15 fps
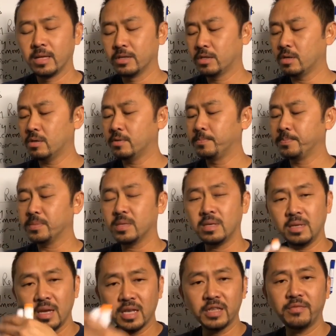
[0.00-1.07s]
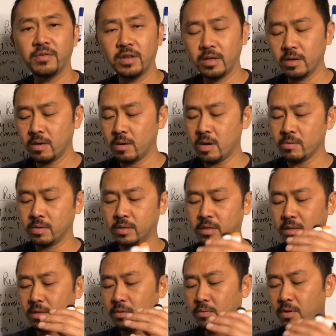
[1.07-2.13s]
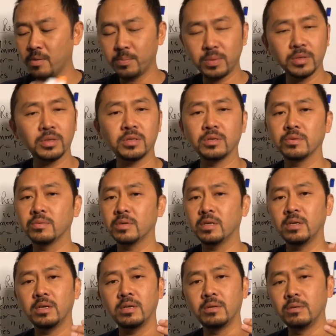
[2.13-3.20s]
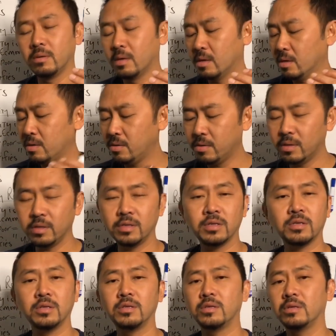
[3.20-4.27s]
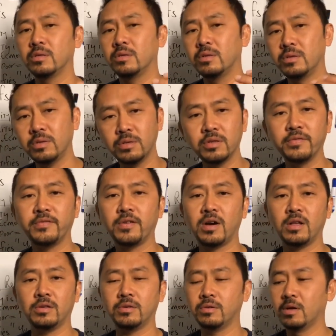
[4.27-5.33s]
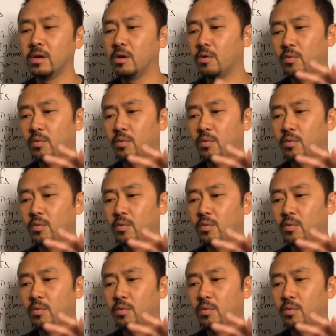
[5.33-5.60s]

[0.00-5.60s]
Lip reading: So the next video, I'm going to tell you what books to read, who to listen to, who to follow,